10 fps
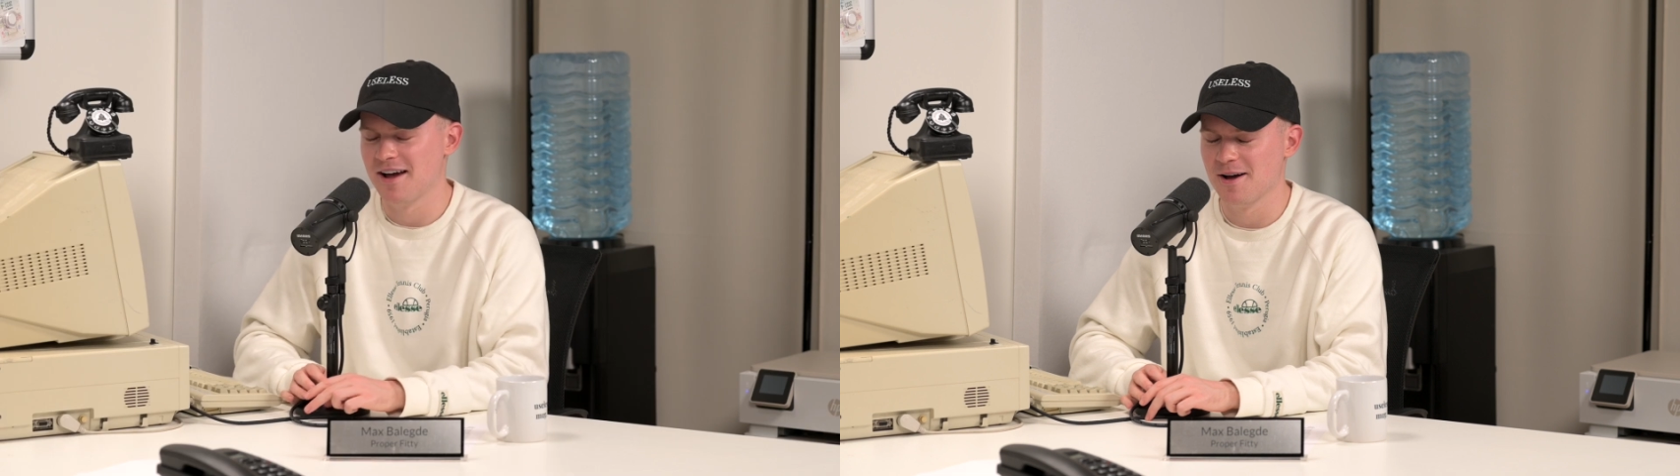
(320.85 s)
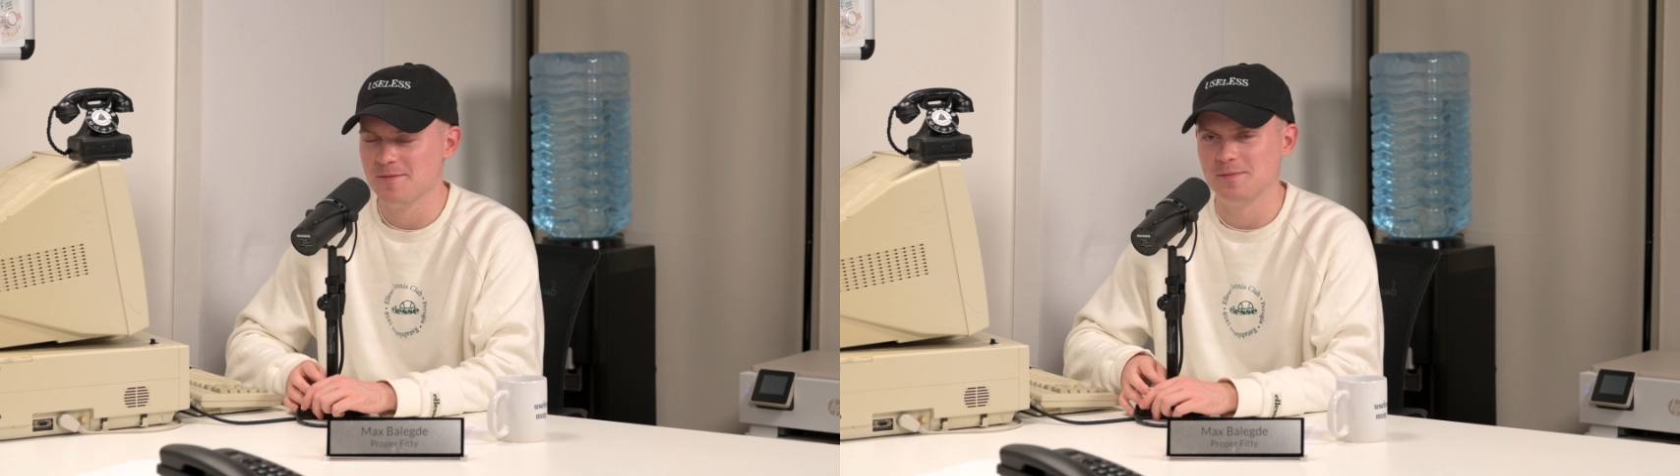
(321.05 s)

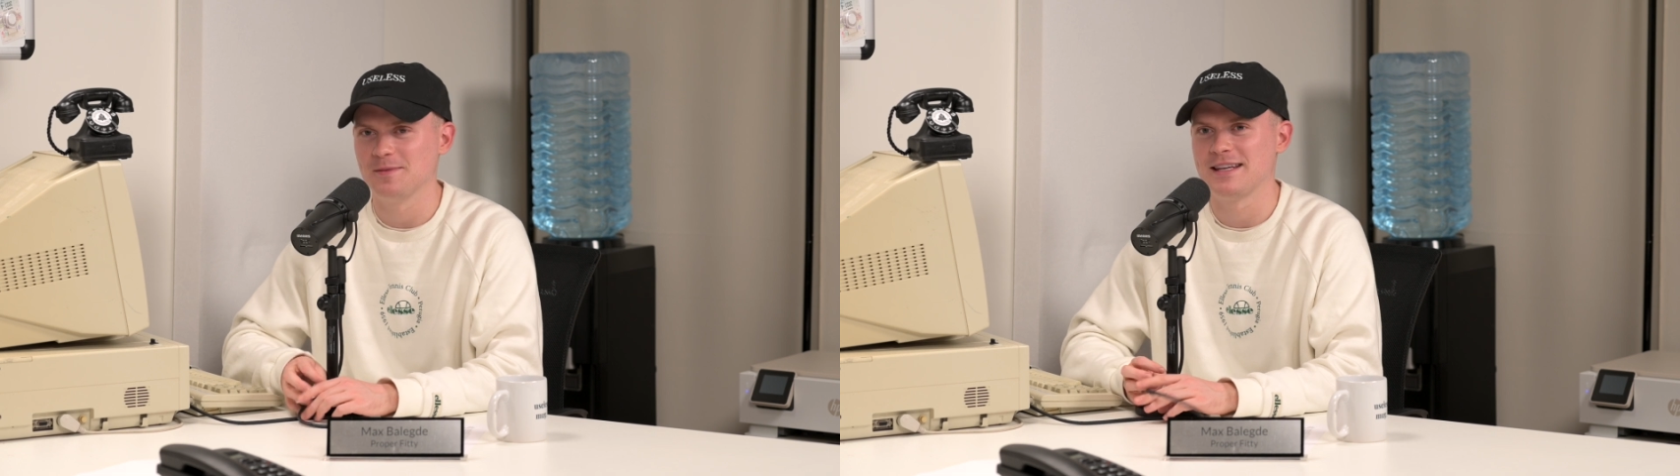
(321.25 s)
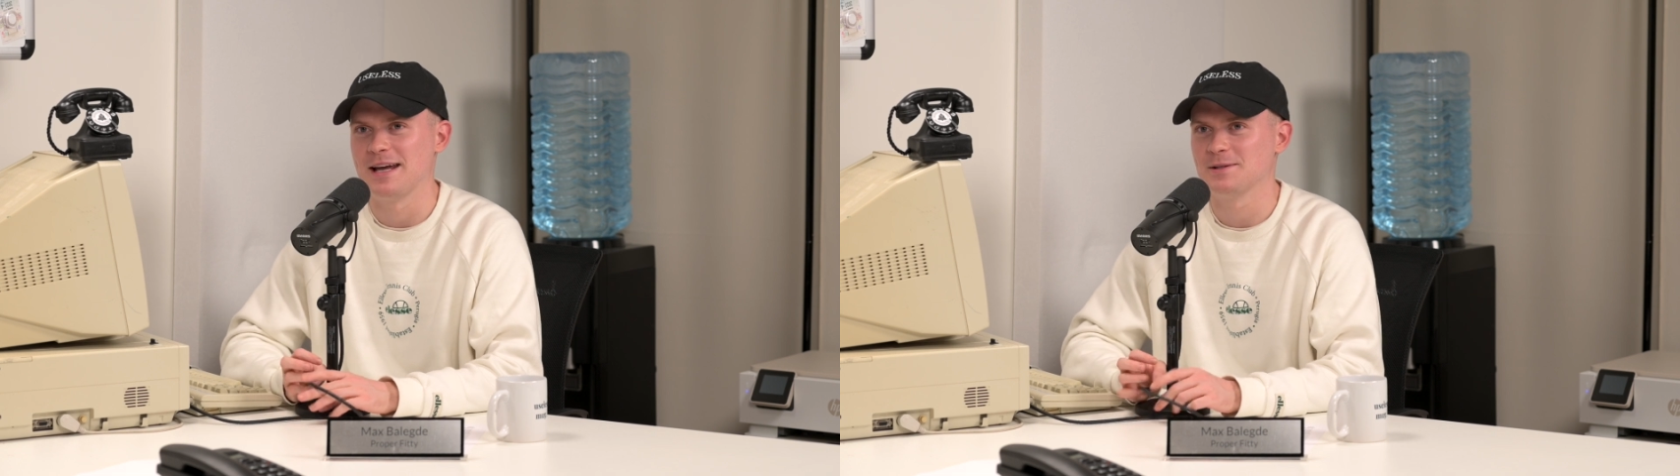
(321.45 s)
Um,
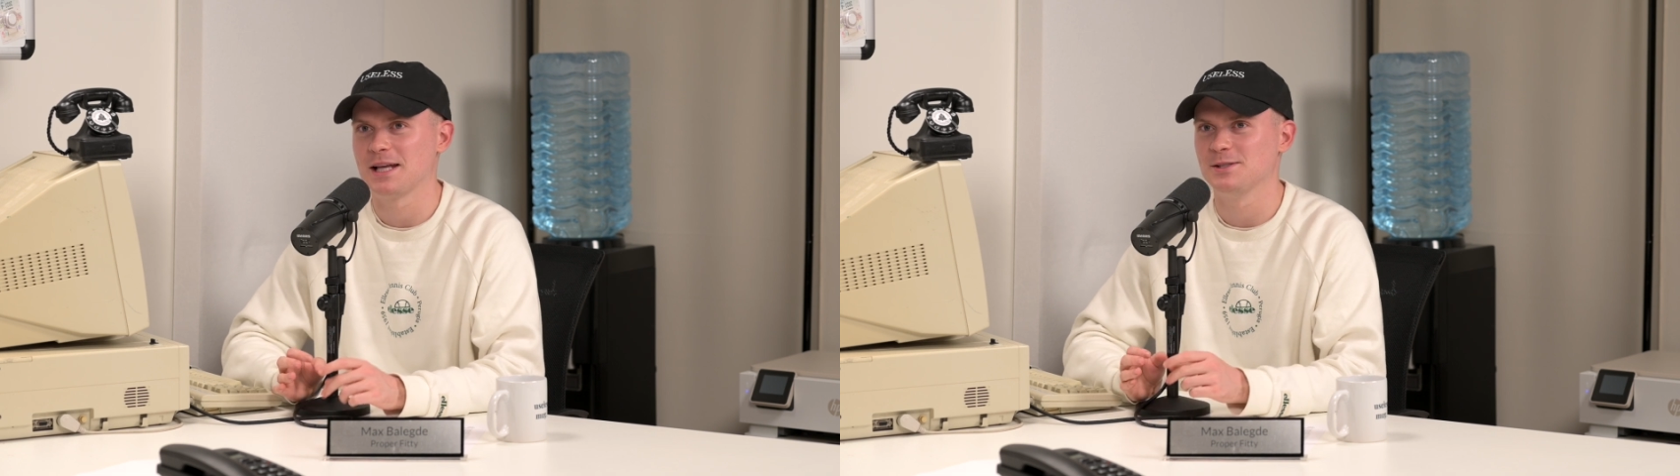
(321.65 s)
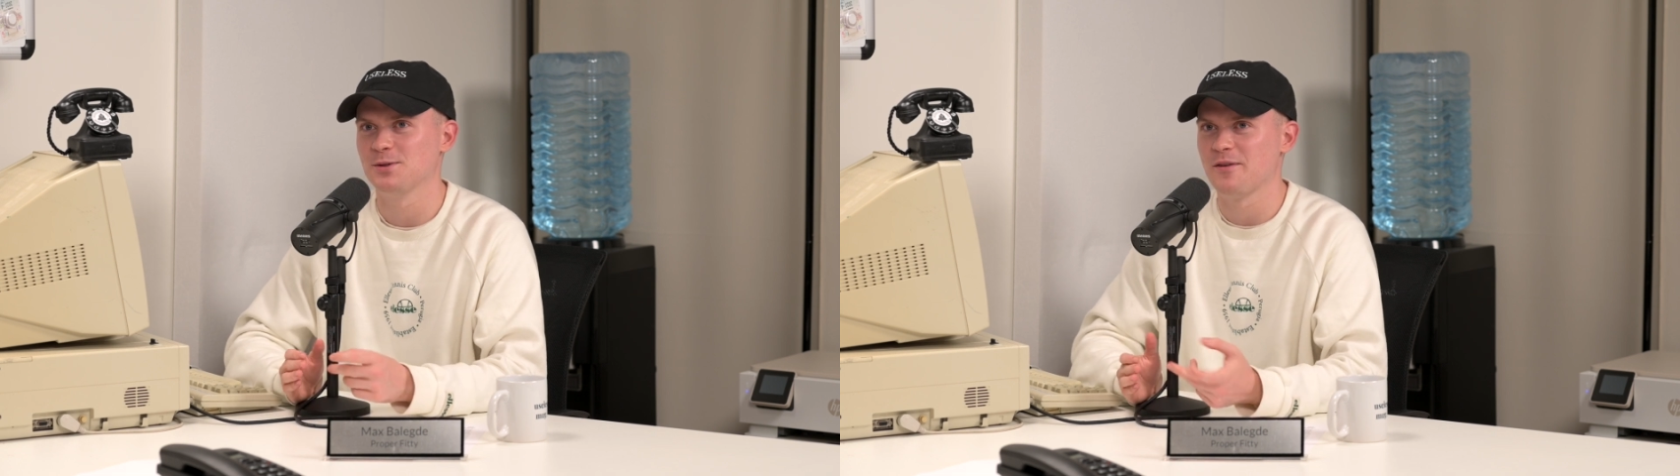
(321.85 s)
yeah, he was
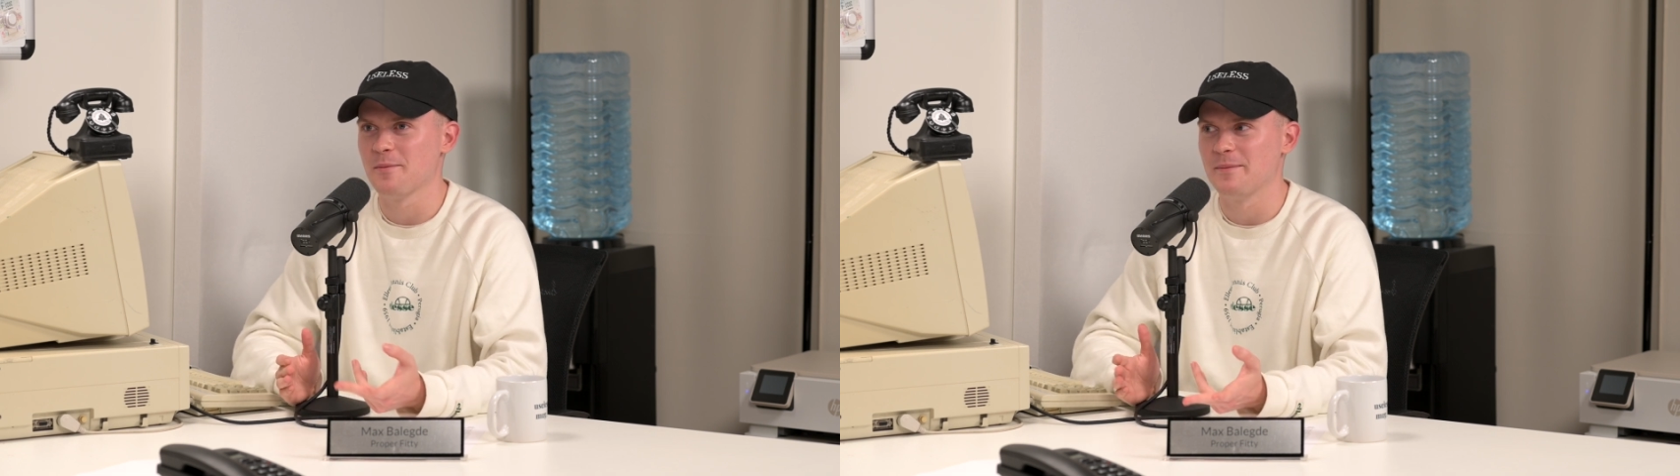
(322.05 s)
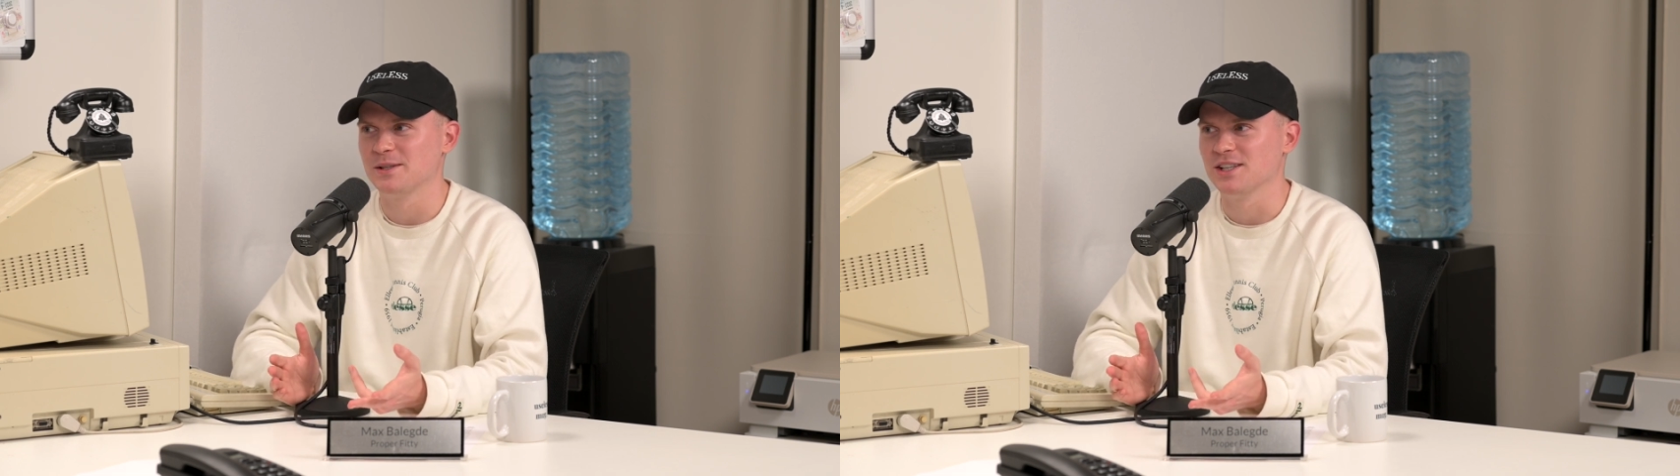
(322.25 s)
like, do you have a
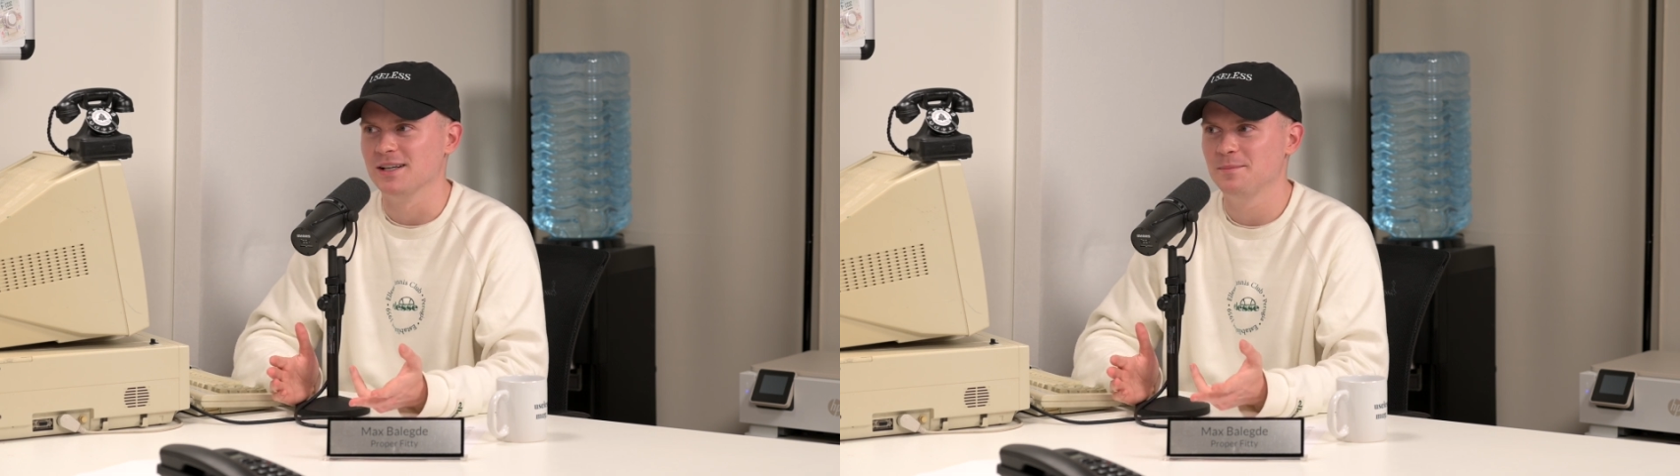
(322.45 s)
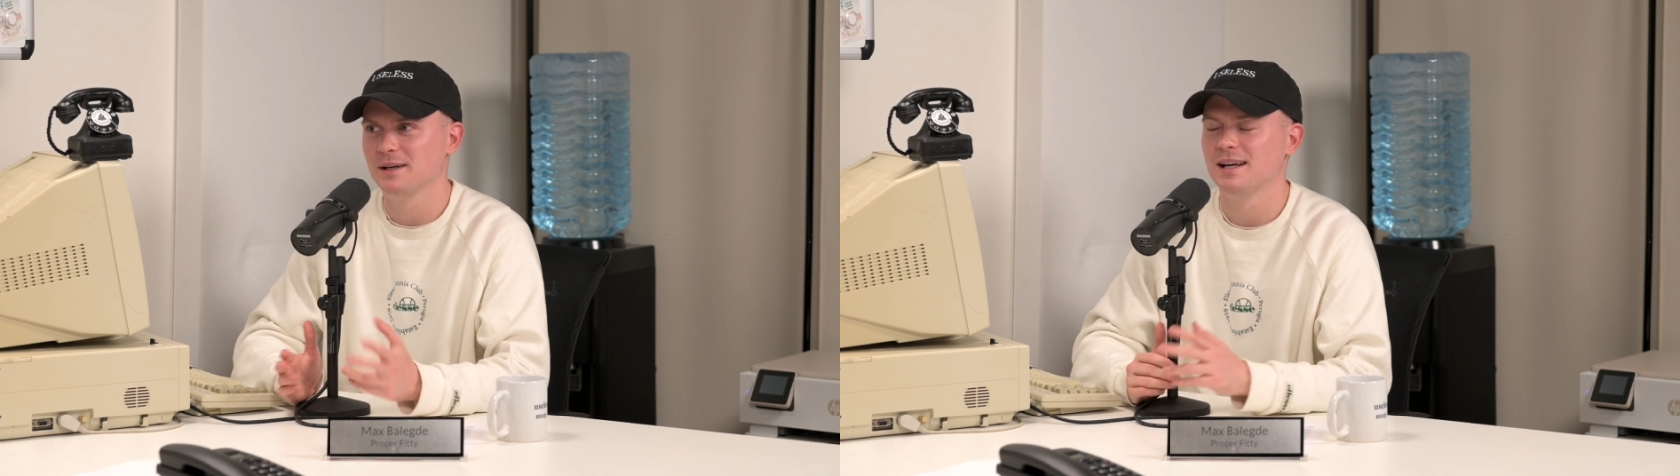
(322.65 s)

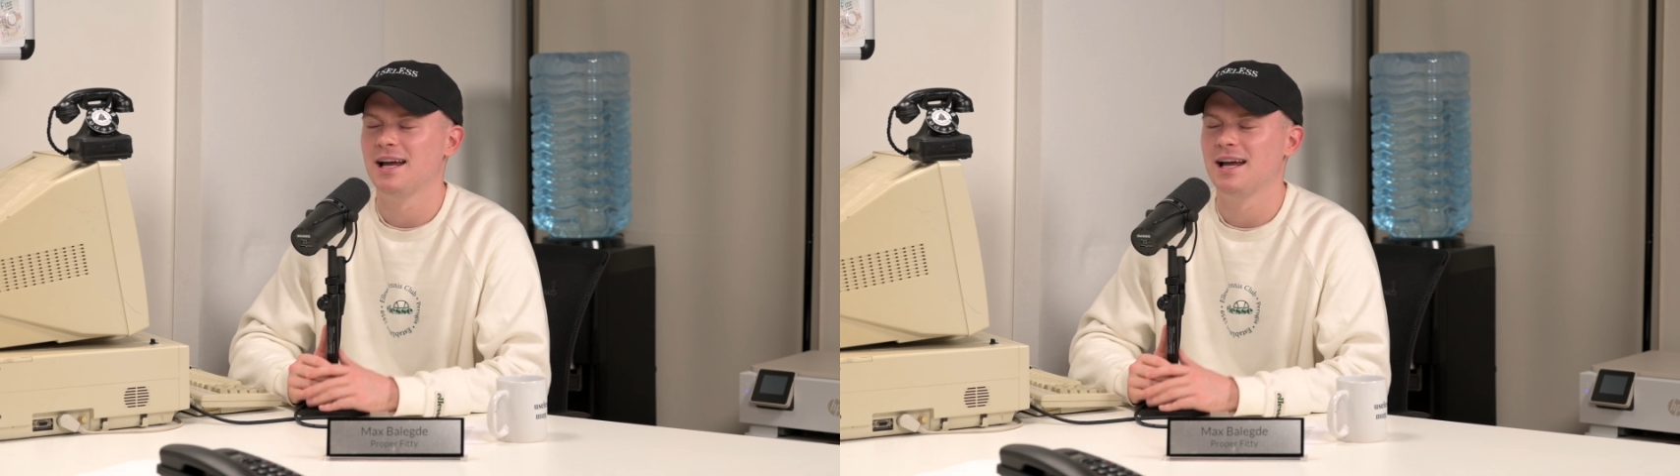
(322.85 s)
membership?